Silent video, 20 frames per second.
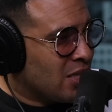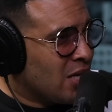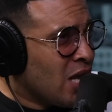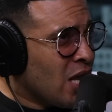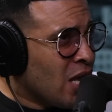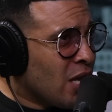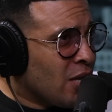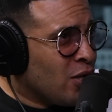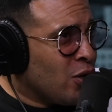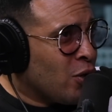mm-hmm.
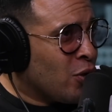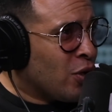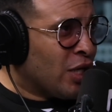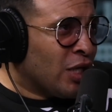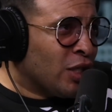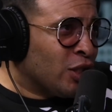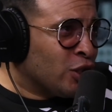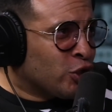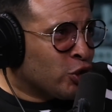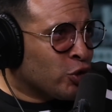and you know
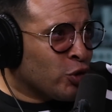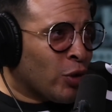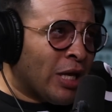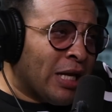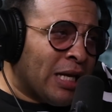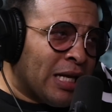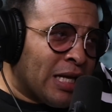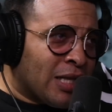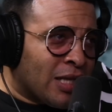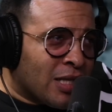
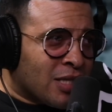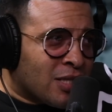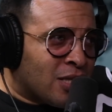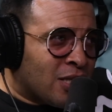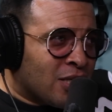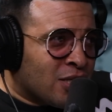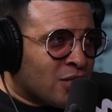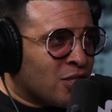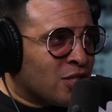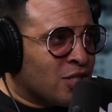illustrating that
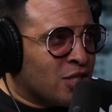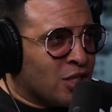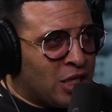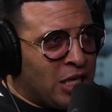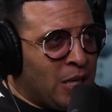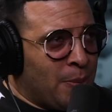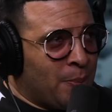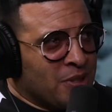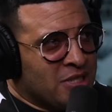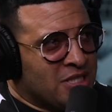this is to
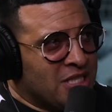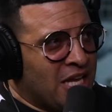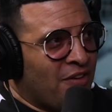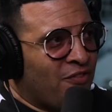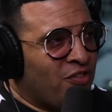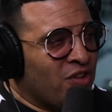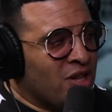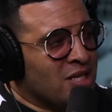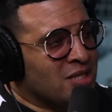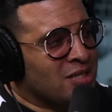keep us
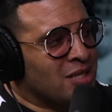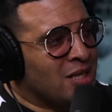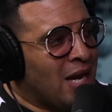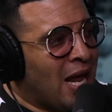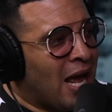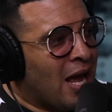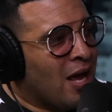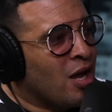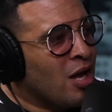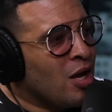safe and this and
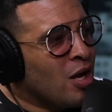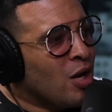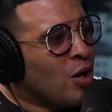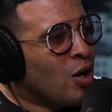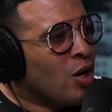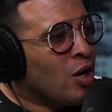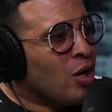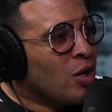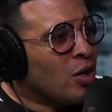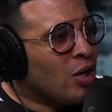that.
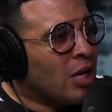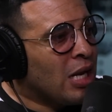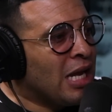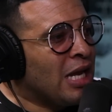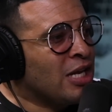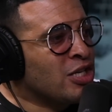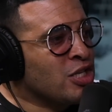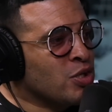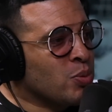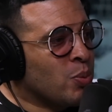Mm-hmm
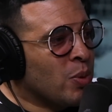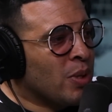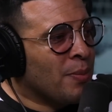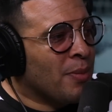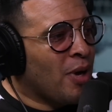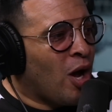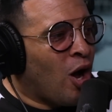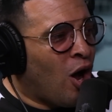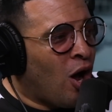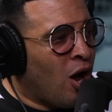it just
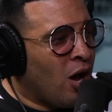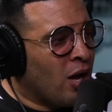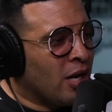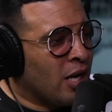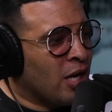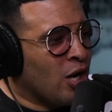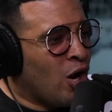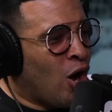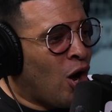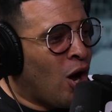went on
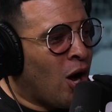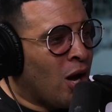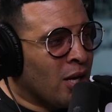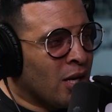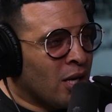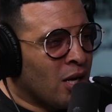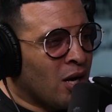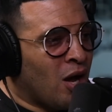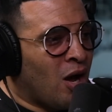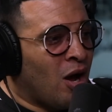and
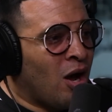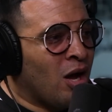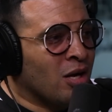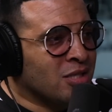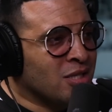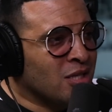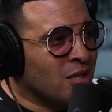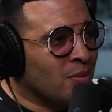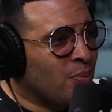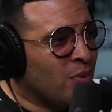on and on
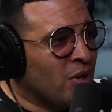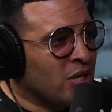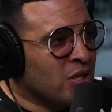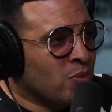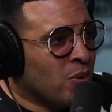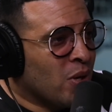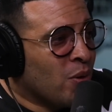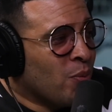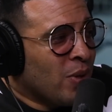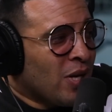to the point
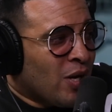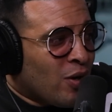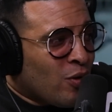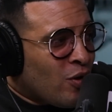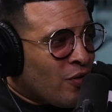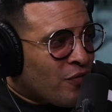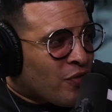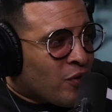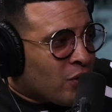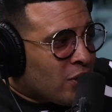to where we don't
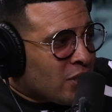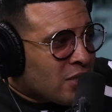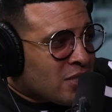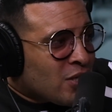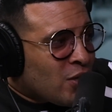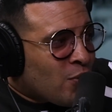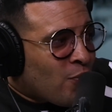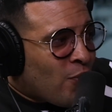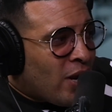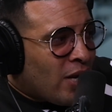know if they're
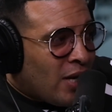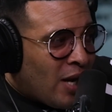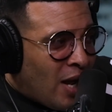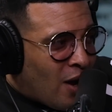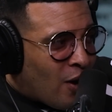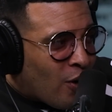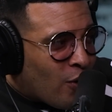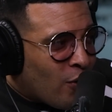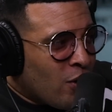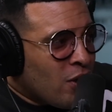listening right
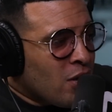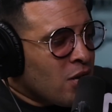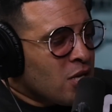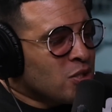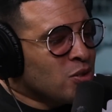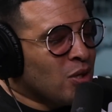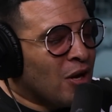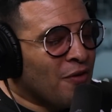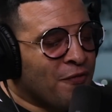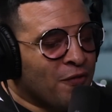now.
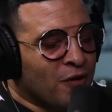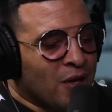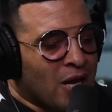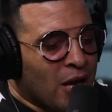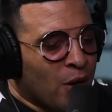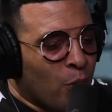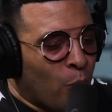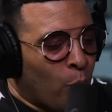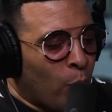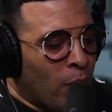Mm-hmm. So I feel
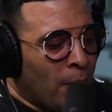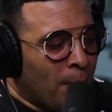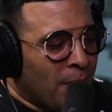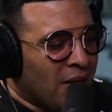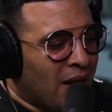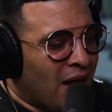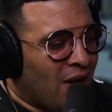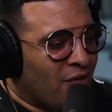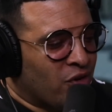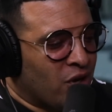like
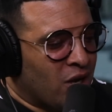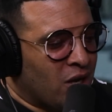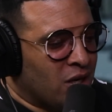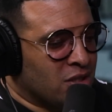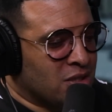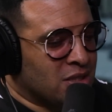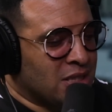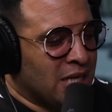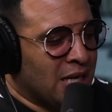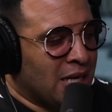women have to
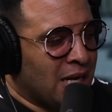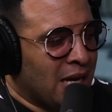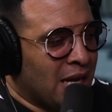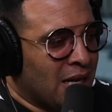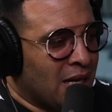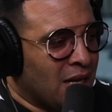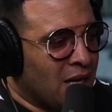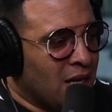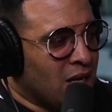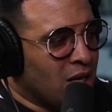understand
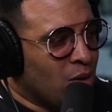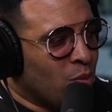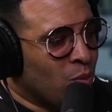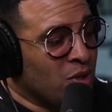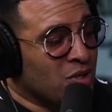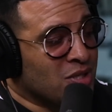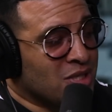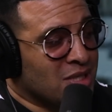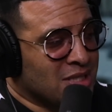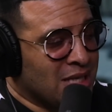that
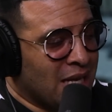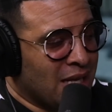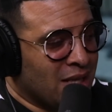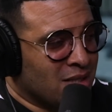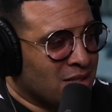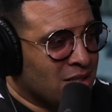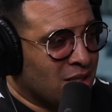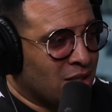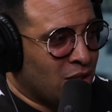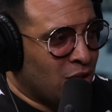we used to say
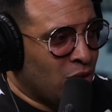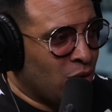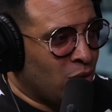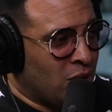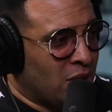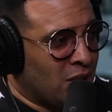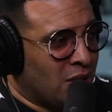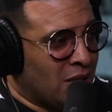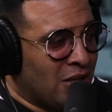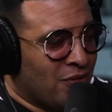this at the
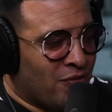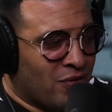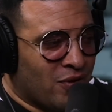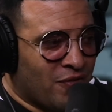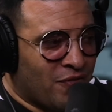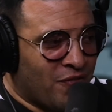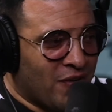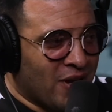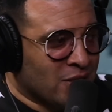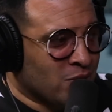union: if it
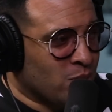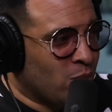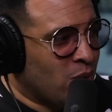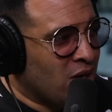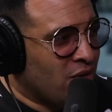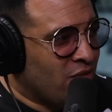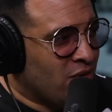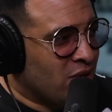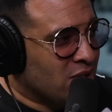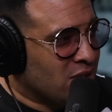affects
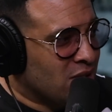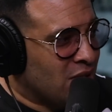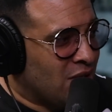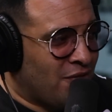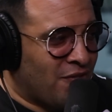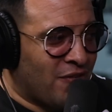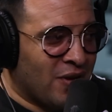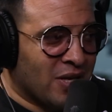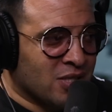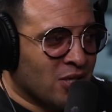one of us, it
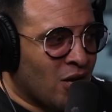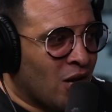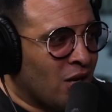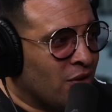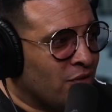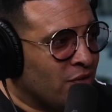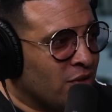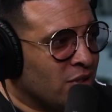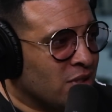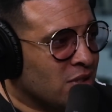affects
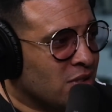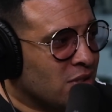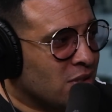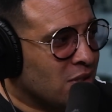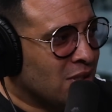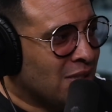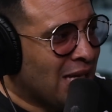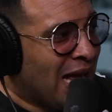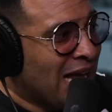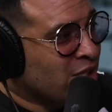all of us. Right.
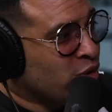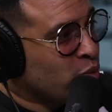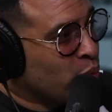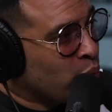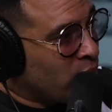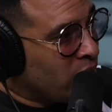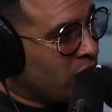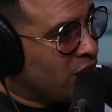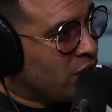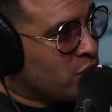Absolutely. That's
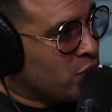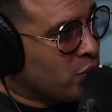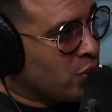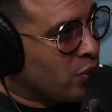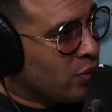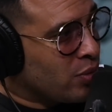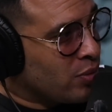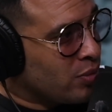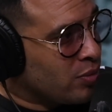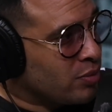really
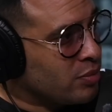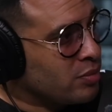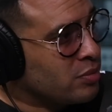true. no,